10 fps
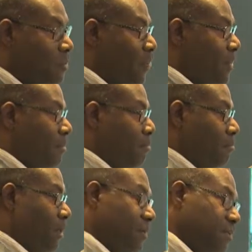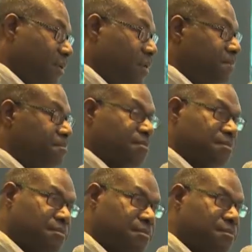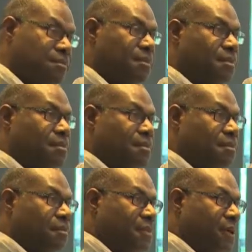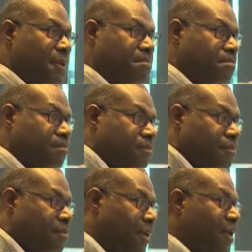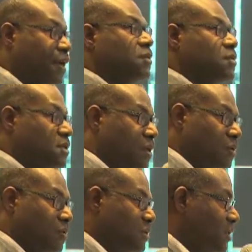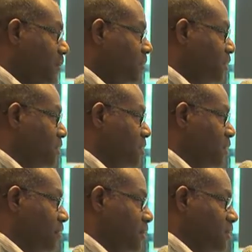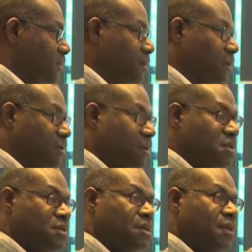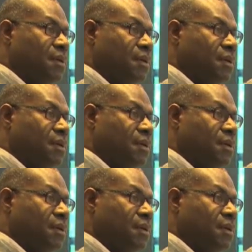to ensure complaints against the mining industry are processed through an independent body.